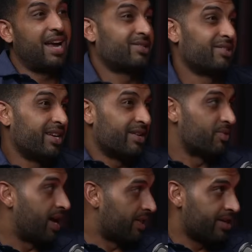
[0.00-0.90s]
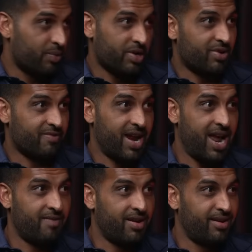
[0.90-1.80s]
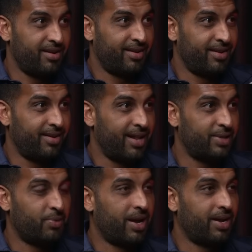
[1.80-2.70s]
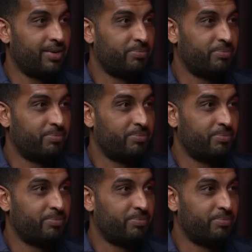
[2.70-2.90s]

actually, in reality, we don't even have it. That's why.